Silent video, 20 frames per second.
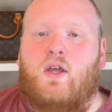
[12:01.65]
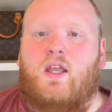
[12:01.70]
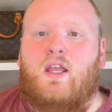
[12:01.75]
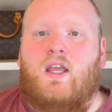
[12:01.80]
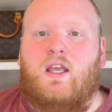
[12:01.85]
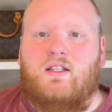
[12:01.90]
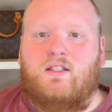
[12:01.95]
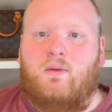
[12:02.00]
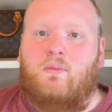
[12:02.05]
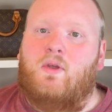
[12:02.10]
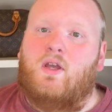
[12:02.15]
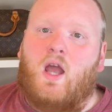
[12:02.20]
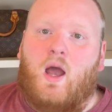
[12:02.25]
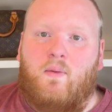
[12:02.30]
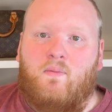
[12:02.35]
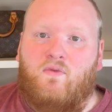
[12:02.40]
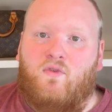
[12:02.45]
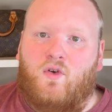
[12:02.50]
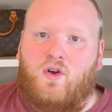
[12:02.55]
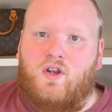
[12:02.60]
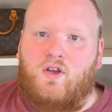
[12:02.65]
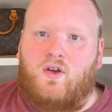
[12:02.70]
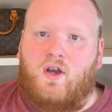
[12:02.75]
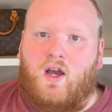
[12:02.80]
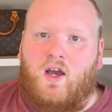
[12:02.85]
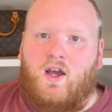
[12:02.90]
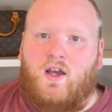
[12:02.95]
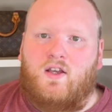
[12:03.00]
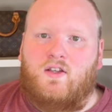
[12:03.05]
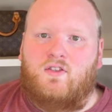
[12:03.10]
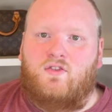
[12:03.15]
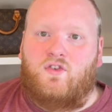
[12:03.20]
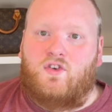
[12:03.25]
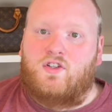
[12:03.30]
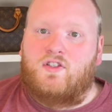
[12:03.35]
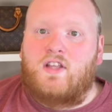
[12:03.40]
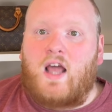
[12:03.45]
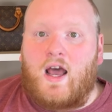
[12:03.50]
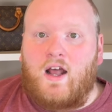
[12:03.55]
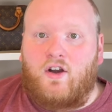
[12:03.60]
can get something up for you guys for
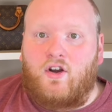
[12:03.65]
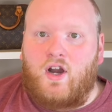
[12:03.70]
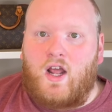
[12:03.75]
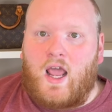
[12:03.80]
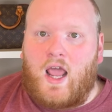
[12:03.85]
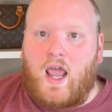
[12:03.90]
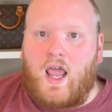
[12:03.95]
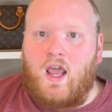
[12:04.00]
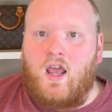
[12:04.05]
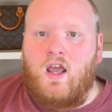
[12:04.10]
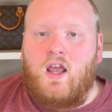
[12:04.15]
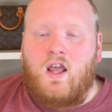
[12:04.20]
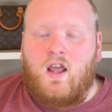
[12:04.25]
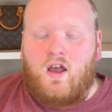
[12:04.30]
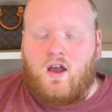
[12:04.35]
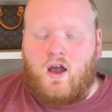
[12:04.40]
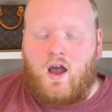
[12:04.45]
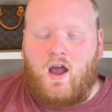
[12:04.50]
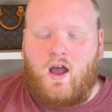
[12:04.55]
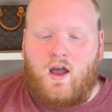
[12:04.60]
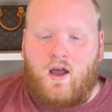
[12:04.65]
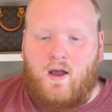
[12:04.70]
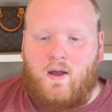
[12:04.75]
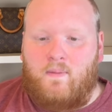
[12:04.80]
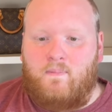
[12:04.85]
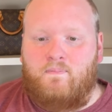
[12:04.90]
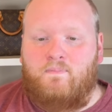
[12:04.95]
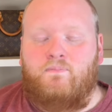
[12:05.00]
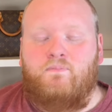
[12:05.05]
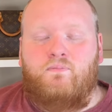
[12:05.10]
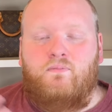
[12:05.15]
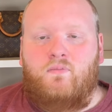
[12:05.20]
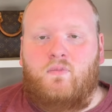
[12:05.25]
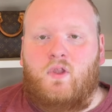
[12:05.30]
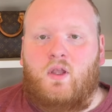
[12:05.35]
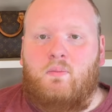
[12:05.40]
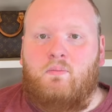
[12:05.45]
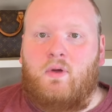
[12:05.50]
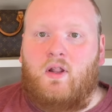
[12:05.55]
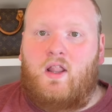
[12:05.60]
Saturday. Um,
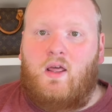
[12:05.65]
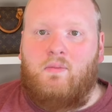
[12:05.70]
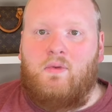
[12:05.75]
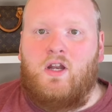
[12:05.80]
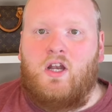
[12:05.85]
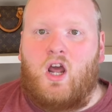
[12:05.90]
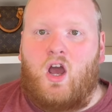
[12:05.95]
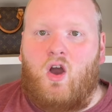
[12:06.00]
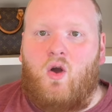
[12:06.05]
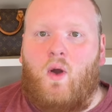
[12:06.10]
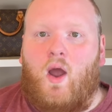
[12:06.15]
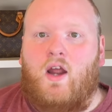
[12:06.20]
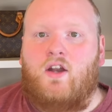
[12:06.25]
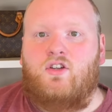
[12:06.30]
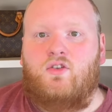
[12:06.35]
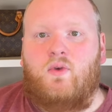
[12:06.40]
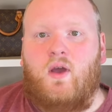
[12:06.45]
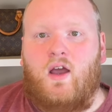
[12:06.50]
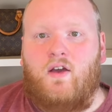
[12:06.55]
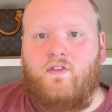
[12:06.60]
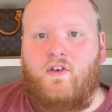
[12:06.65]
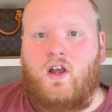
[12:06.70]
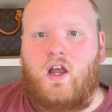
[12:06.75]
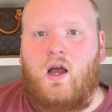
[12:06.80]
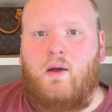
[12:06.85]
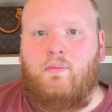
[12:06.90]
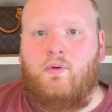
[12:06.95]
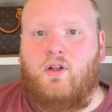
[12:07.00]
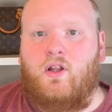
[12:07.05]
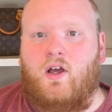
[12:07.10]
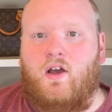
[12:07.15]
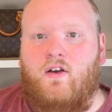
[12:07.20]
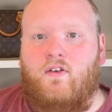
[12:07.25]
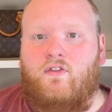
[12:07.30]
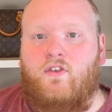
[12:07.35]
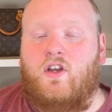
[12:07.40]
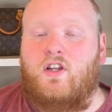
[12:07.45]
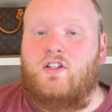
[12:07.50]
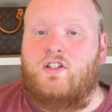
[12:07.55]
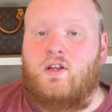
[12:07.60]
but let me know. I do have a couple
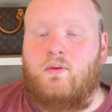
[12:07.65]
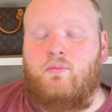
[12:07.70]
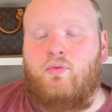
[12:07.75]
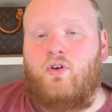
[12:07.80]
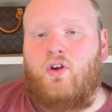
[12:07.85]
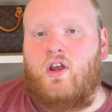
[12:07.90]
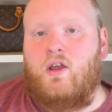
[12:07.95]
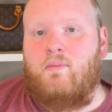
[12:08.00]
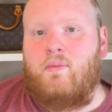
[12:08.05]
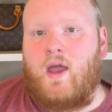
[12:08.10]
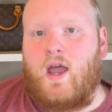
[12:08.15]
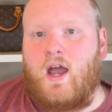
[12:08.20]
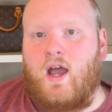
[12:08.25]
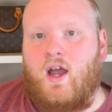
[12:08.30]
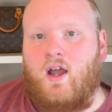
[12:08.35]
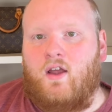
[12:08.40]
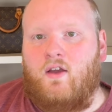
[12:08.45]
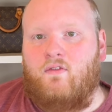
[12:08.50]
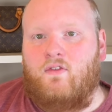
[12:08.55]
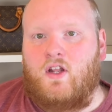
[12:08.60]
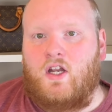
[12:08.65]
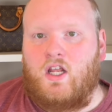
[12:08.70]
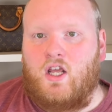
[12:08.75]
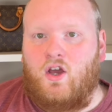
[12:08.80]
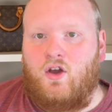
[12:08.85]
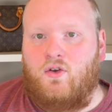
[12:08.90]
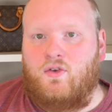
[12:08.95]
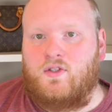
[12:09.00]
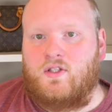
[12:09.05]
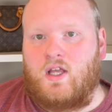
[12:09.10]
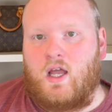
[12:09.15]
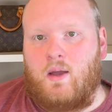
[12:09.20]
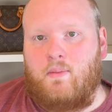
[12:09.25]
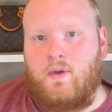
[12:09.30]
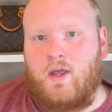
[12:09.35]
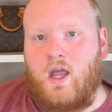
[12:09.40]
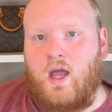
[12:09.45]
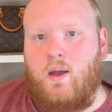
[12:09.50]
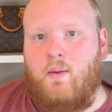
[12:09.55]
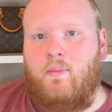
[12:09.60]
of contemporary bag videos
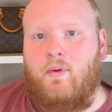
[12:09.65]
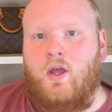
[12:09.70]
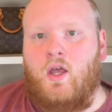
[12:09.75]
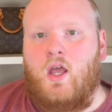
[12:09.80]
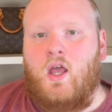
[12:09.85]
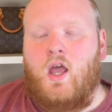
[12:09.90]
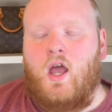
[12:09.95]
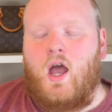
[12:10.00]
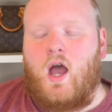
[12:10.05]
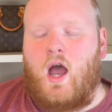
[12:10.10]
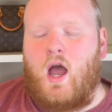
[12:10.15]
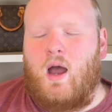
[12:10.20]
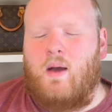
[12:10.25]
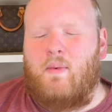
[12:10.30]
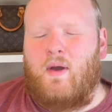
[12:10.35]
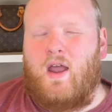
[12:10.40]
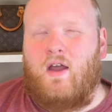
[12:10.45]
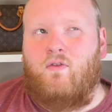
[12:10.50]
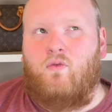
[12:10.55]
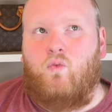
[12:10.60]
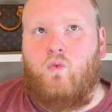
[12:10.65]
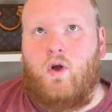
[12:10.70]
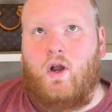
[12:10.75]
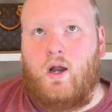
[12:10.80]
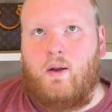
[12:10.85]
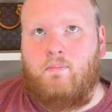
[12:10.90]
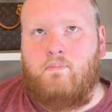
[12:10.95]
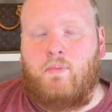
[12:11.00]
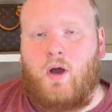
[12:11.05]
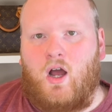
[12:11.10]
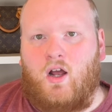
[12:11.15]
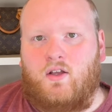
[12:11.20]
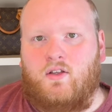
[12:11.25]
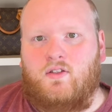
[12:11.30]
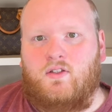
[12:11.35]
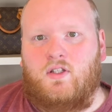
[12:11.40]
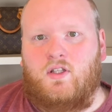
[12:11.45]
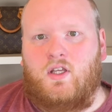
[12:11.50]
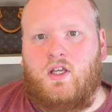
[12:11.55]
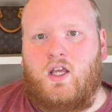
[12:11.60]
coming up. Um, I have one
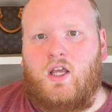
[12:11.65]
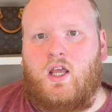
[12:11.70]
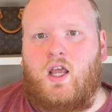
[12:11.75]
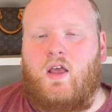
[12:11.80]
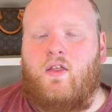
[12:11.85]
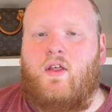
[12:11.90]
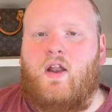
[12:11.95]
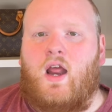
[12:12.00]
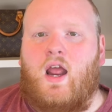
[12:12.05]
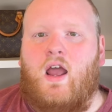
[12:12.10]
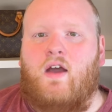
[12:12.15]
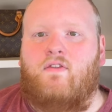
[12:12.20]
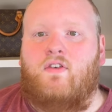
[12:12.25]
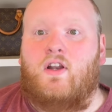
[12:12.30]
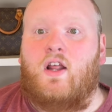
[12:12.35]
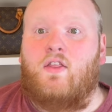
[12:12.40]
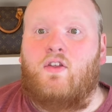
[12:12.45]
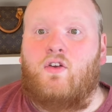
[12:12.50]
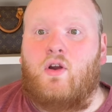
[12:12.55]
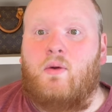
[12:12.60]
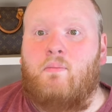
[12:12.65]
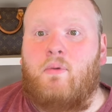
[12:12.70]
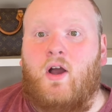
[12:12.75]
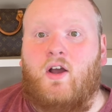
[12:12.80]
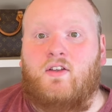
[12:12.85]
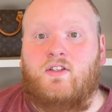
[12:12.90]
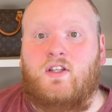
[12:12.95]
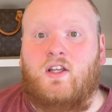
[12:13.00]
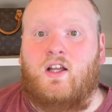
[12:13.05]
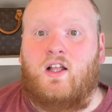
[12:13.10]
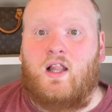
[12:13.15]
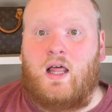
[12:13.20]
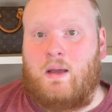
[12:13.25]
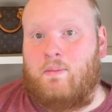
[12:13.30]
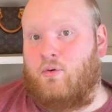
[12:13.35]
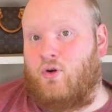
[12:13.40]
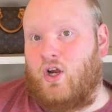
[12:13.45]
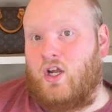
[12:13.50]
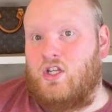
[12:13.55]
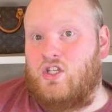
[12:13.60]
unboxing, and then I have another unboxing
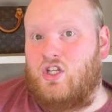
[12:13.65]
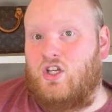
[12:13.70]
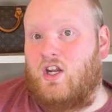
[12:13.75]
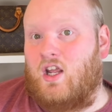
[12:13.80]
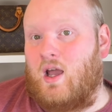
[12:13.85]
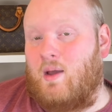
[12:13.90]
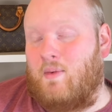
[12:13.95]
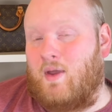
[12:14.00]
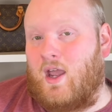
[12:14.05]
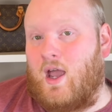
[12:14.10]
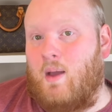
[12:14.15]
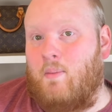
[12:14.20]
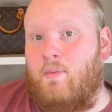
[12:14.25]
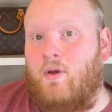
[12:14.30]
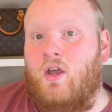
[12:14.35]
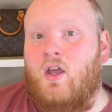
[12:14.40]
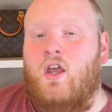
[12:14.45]
collaboration coming up